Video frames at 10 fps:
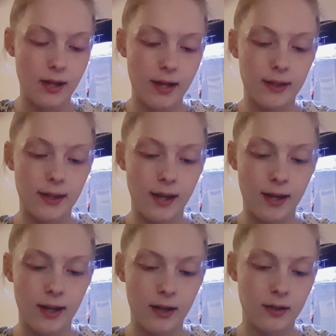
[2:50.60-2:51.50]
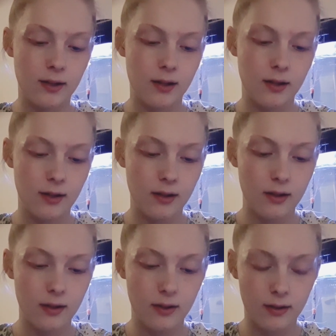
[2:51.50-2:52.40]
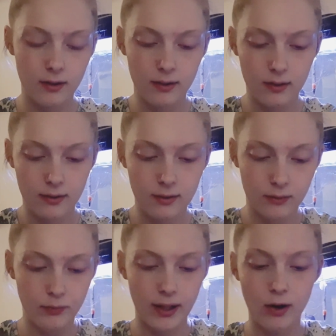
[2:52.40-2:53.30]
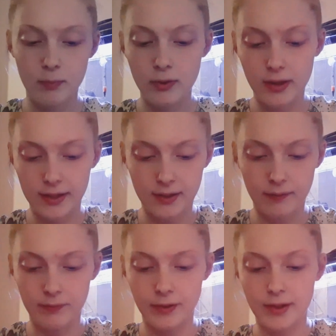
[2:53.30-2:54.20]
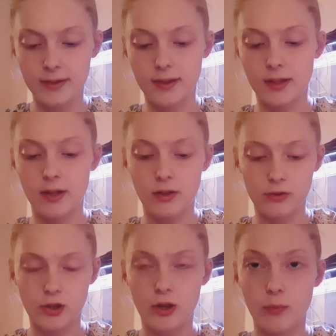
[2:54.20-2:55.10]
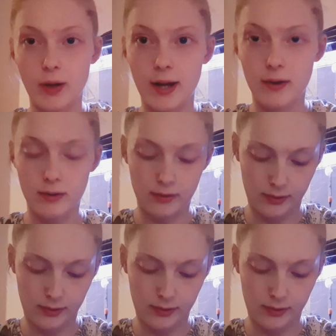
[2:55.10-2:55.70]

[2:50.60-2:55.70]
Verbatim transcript: And then, well, I'll put this on first and then I'll show you what else.